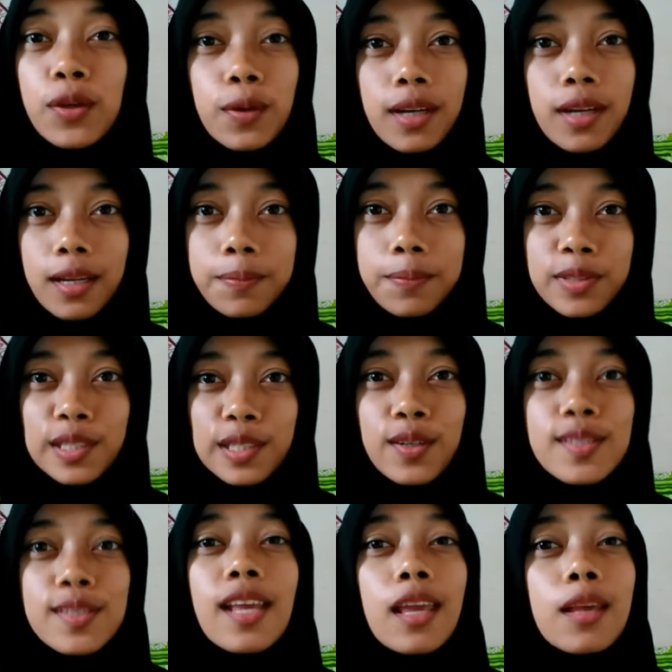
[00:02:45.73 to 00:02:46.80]
when you can
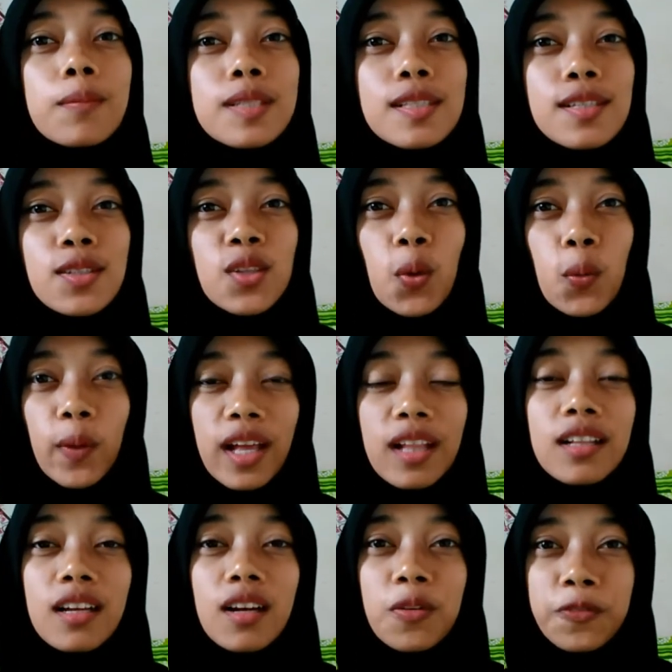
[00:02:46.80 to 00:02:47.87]
pronounce ABC so
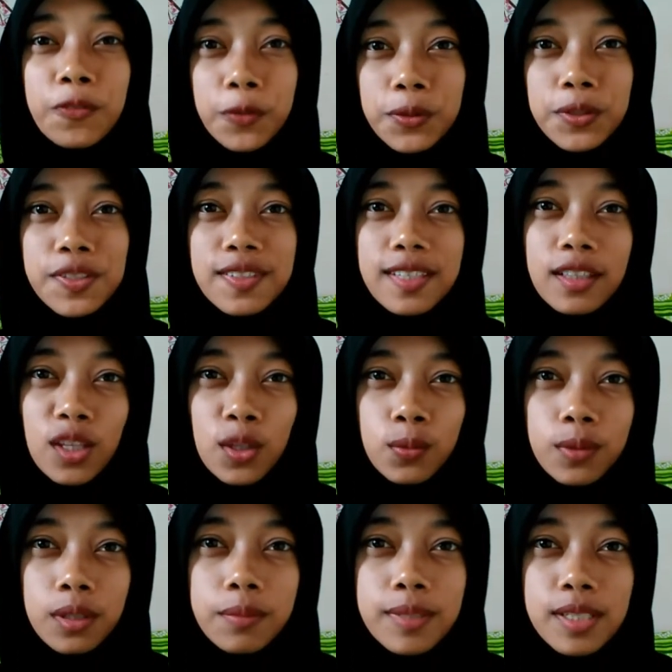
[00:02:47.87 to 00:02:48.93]
well, of course that
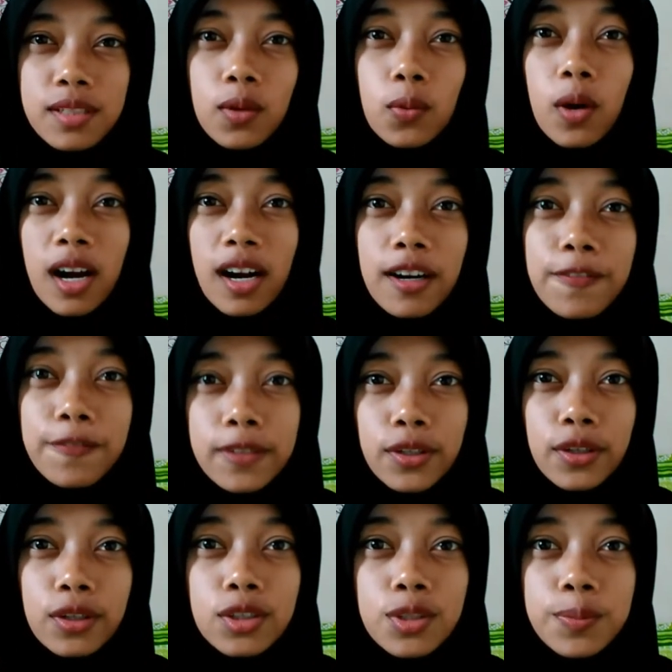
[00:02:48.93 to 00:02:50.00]
it will be so hard
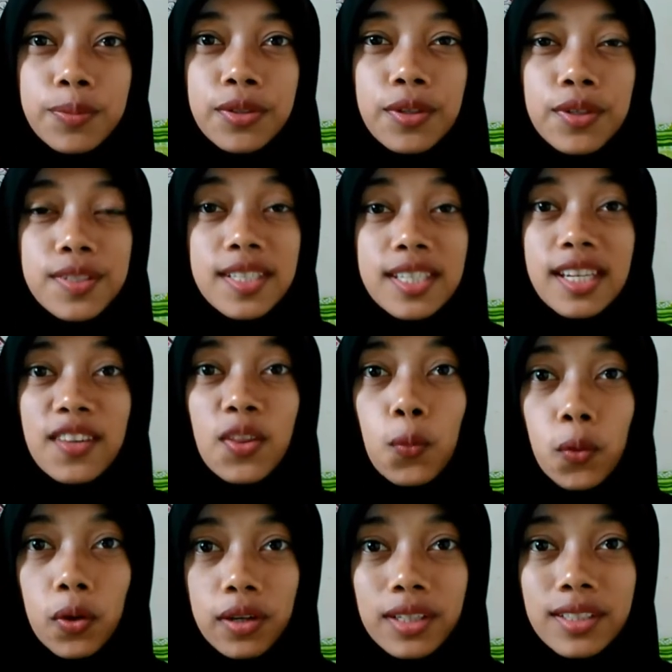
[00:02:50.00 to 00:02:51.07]
for you to pronounce
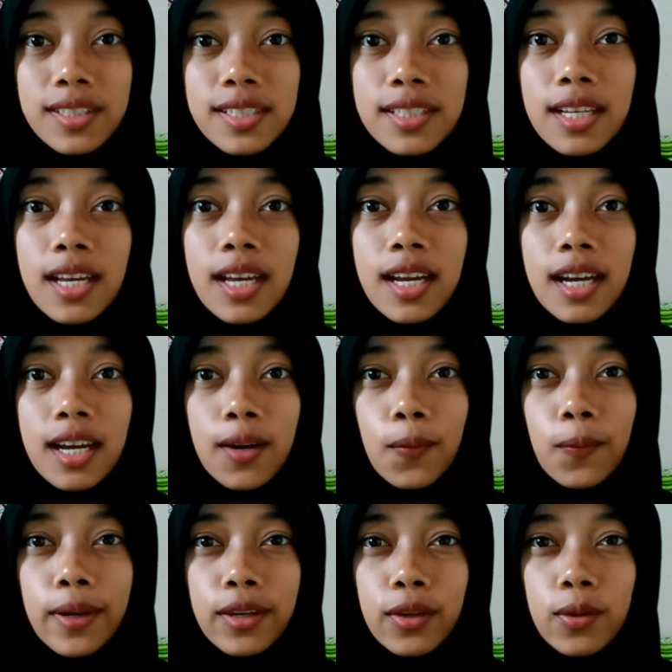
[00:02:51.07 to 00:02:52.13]
another words
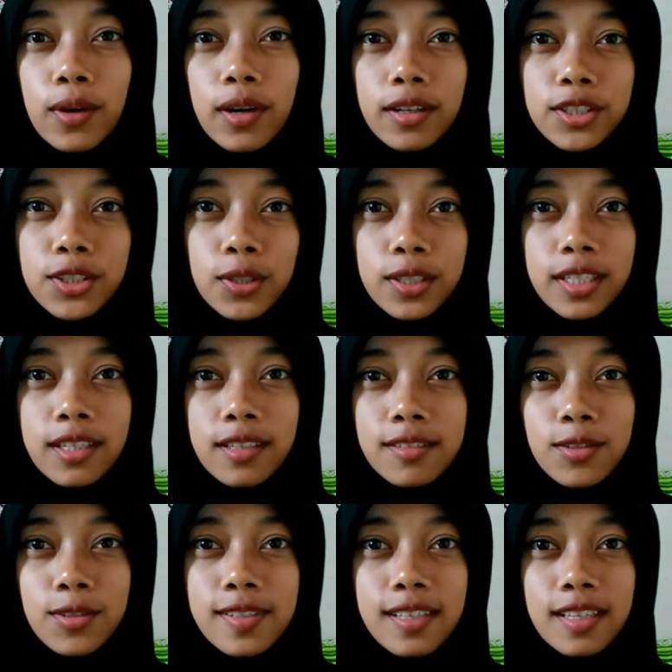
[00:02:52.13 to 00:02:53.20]
when you are
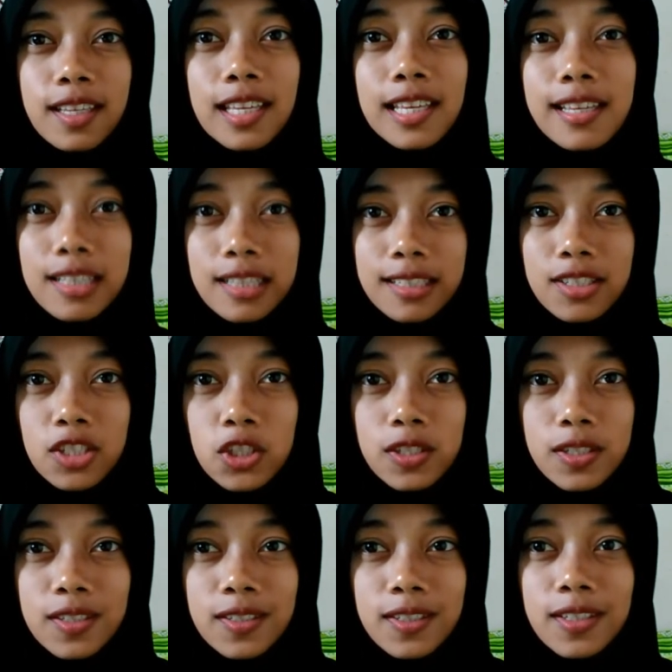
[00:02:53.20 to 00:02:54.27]
talking using
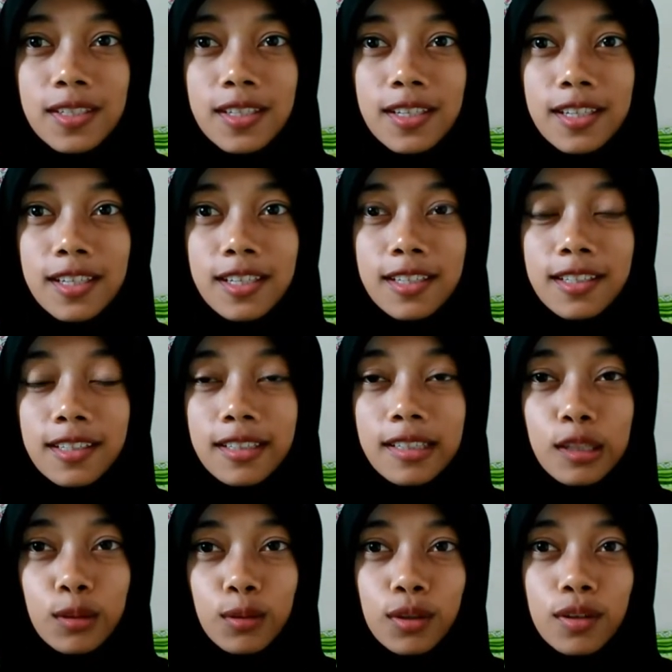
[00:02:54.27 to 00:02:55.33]
English.
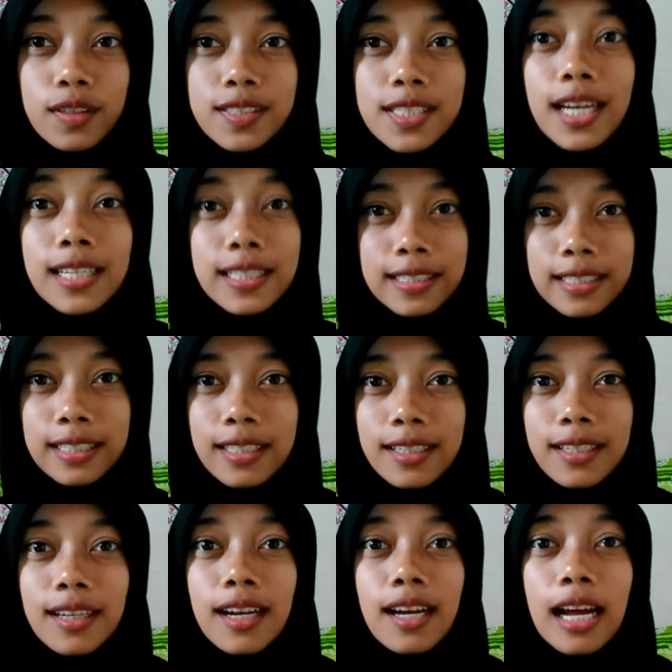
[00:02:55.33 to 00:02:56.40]

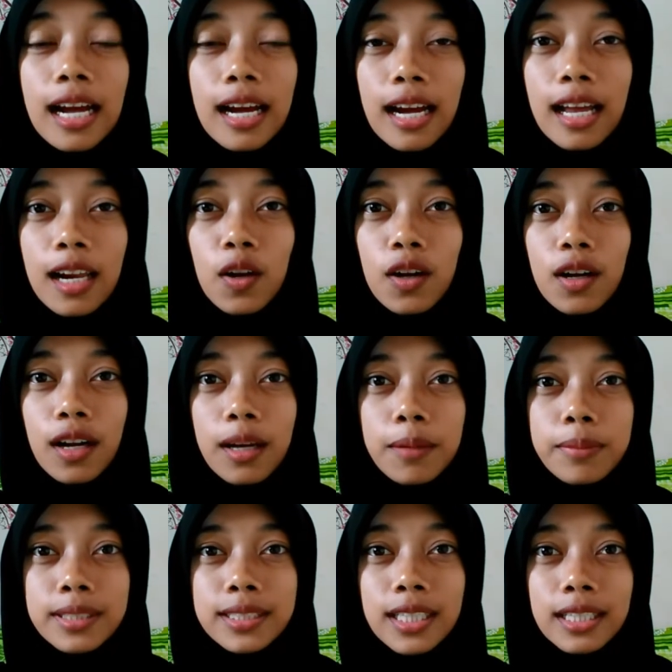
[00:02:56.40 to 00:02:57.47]
Jadi kalau
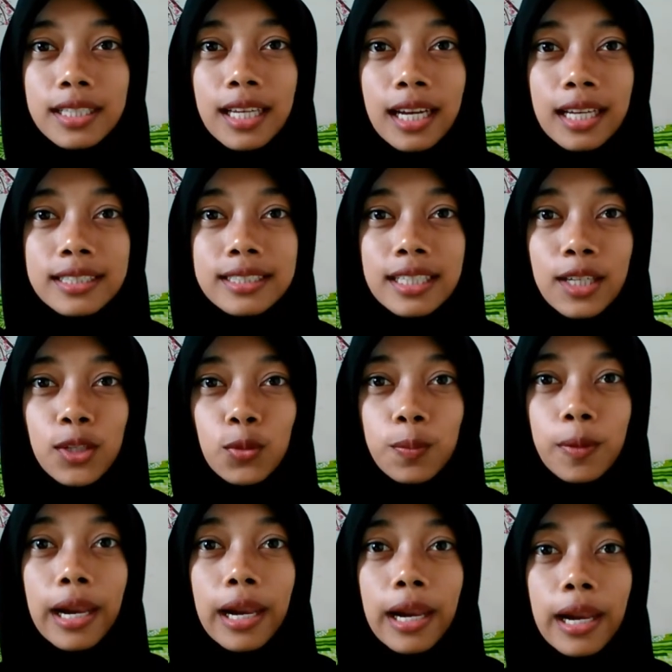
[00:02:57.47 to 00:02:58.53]
ABC-nya aja
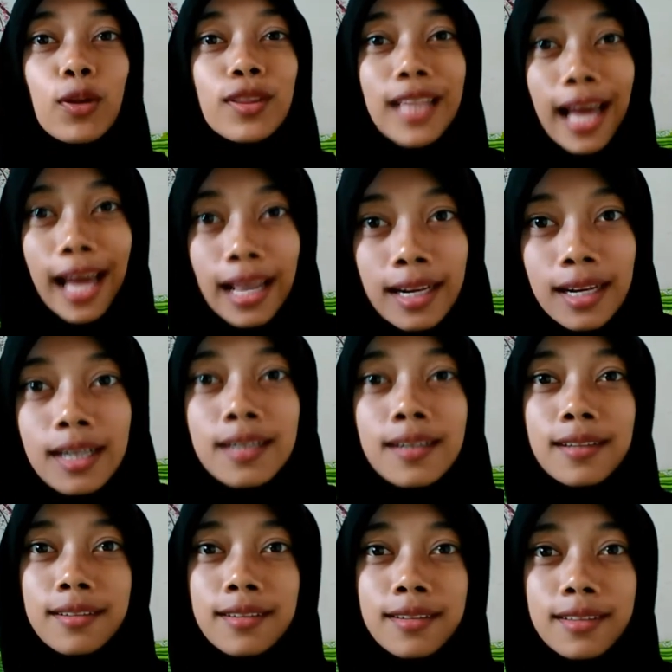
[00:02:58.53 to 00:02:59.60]
itu
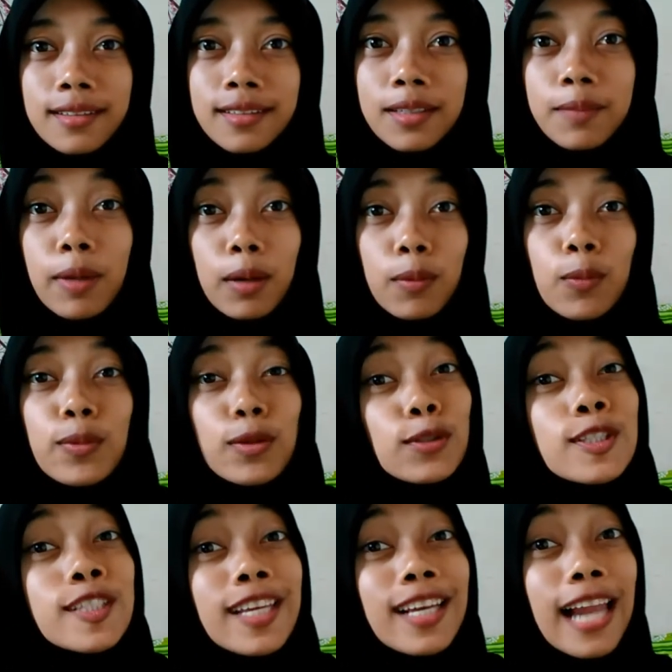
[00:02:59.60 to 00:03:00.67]
belepotan, gimana mau
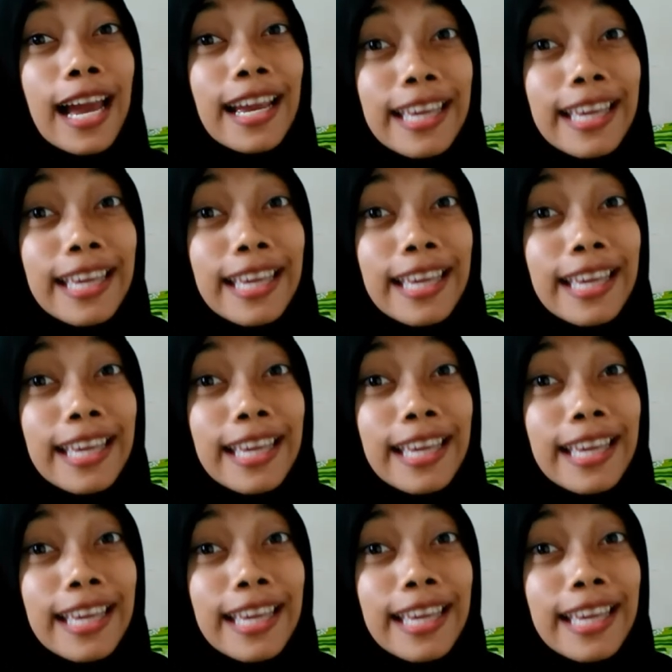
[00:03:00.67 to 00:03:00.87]
pronounce yang